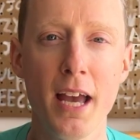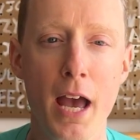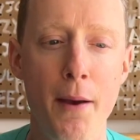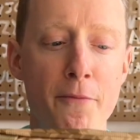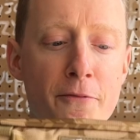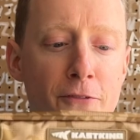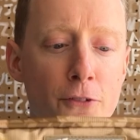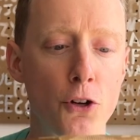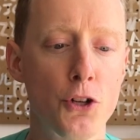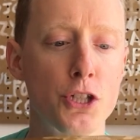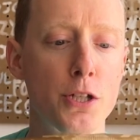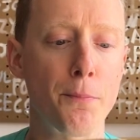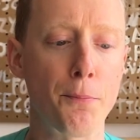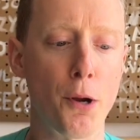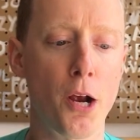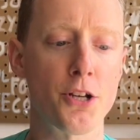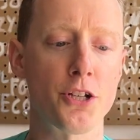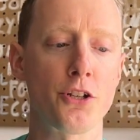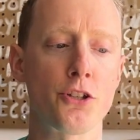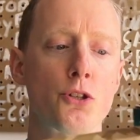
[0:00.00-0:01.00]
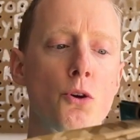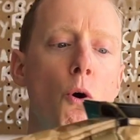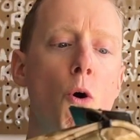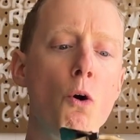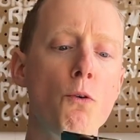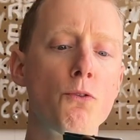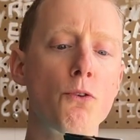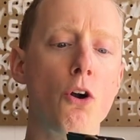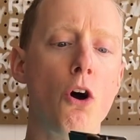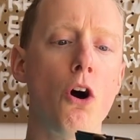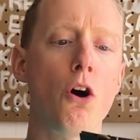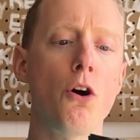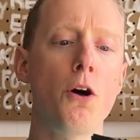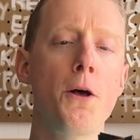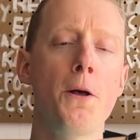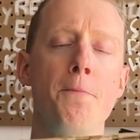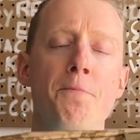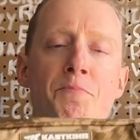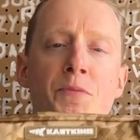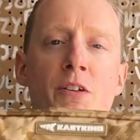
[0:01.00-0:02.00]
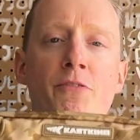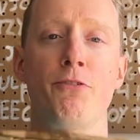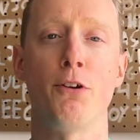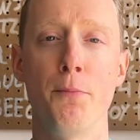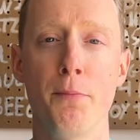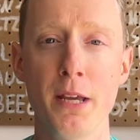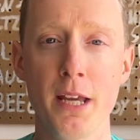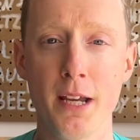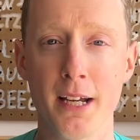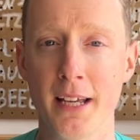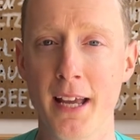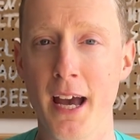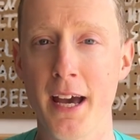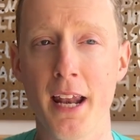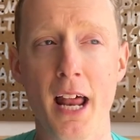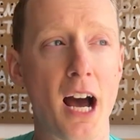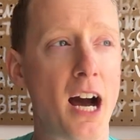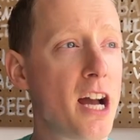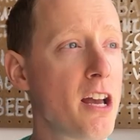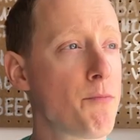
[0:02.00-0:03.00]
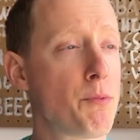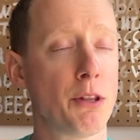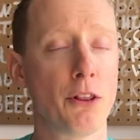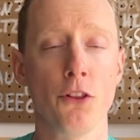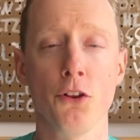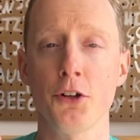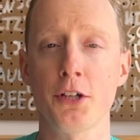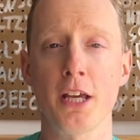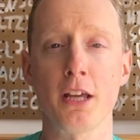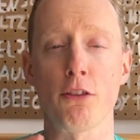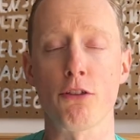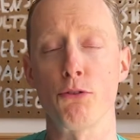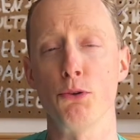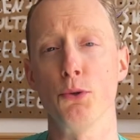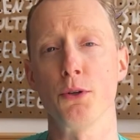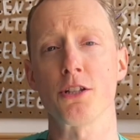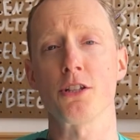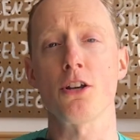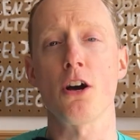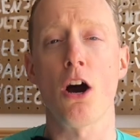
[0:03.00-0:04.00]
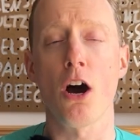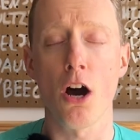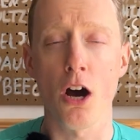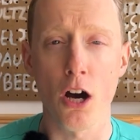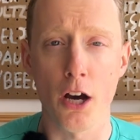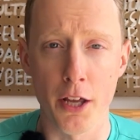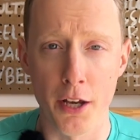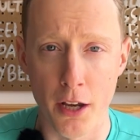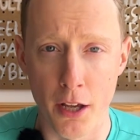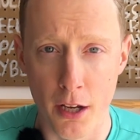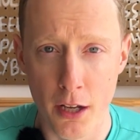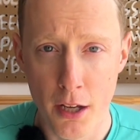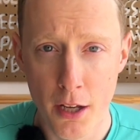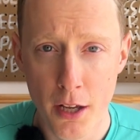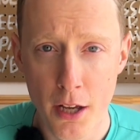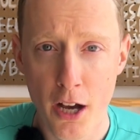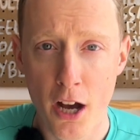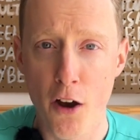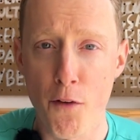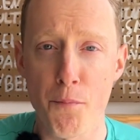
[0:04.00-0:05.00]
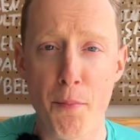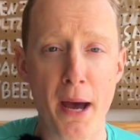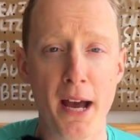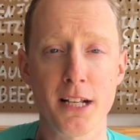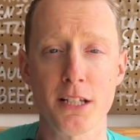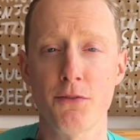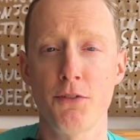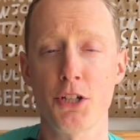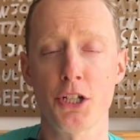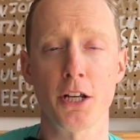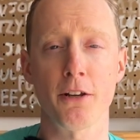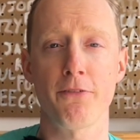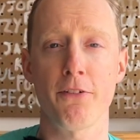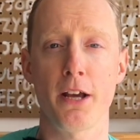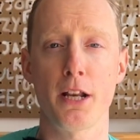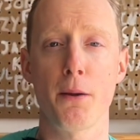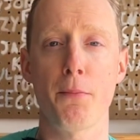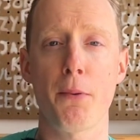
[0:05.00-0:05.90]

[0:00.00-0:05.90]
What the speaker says: and first impression. So overall, for me, again, I've been looking through a ton of bass fishing fanny